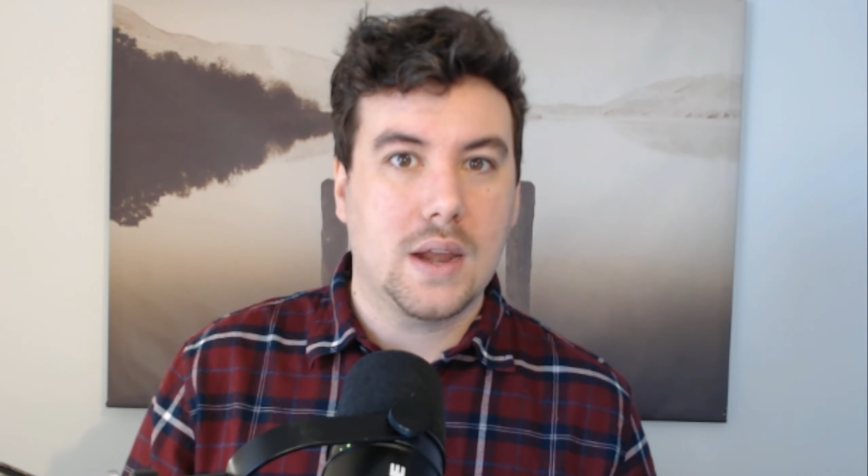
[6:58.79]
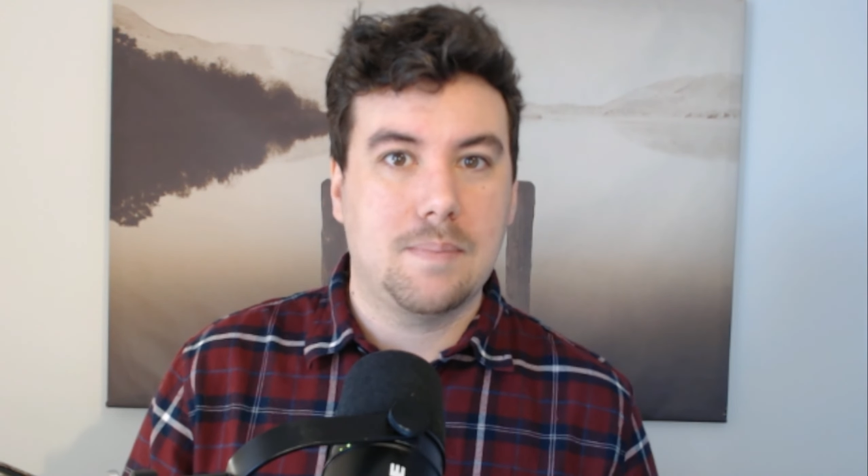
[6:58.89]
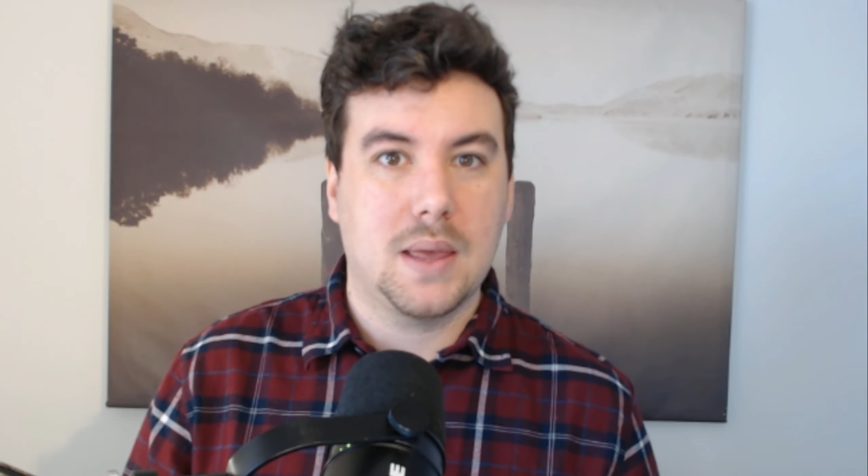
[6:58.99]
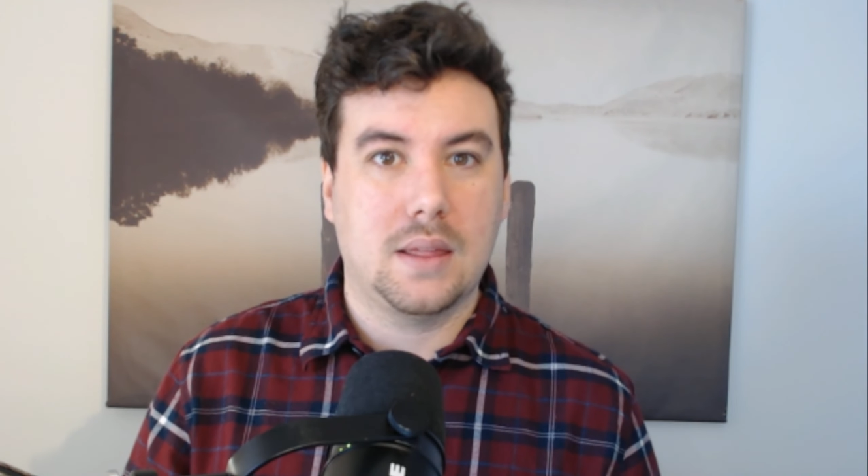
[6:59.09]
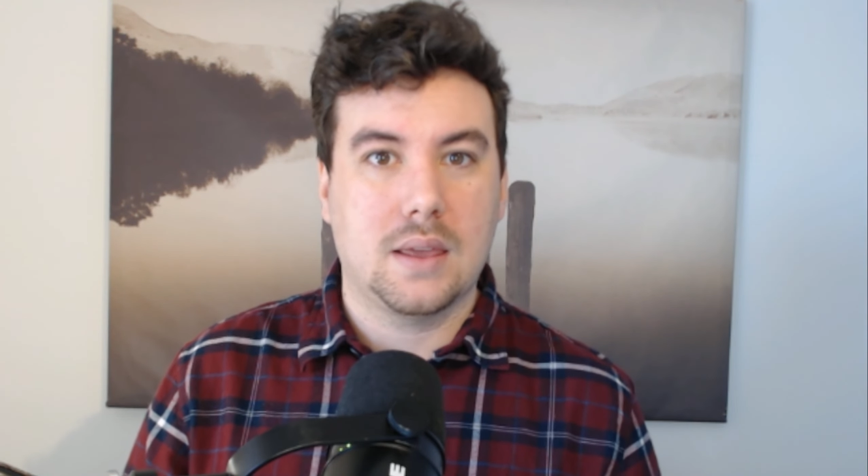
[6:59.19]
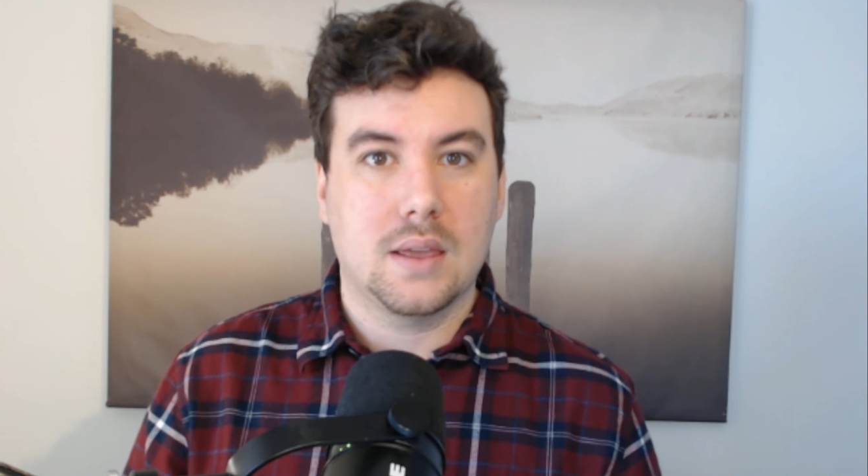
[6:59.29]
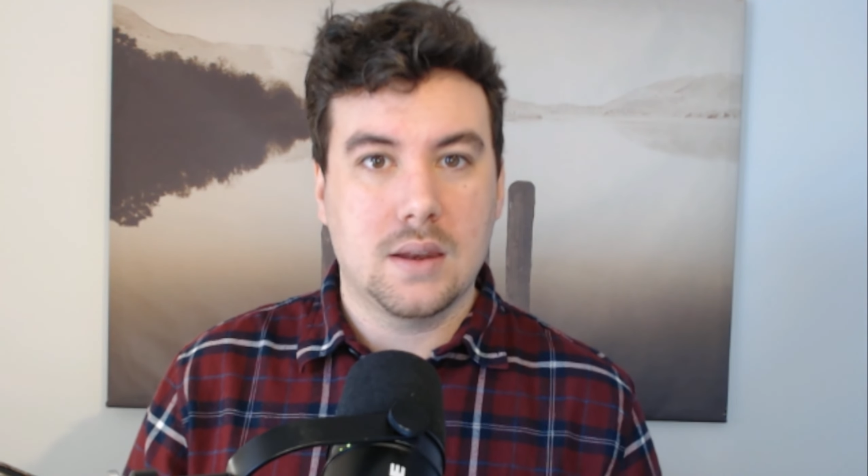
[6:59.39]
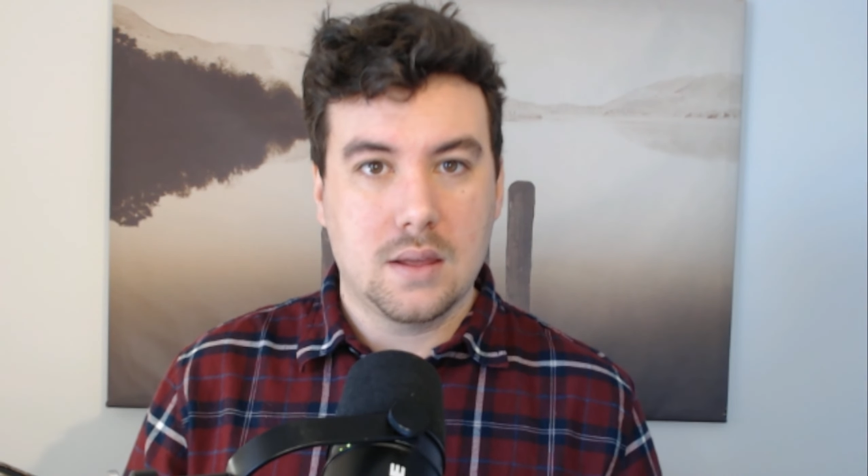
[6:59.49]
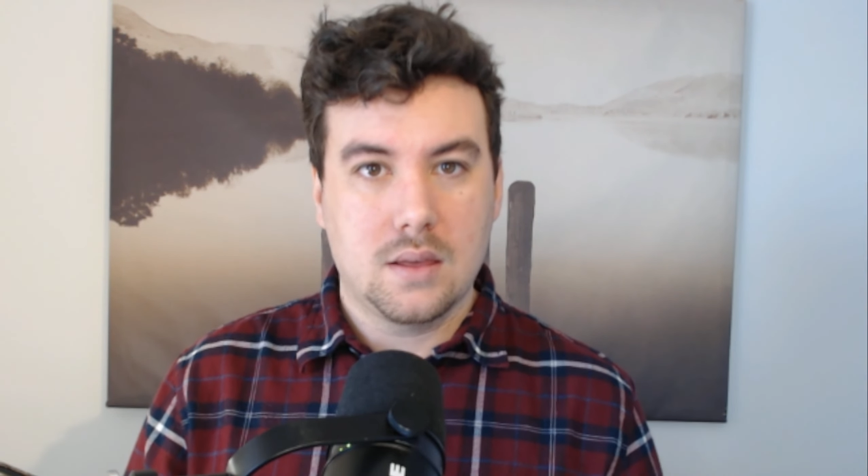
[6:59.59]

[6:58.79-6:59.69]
billion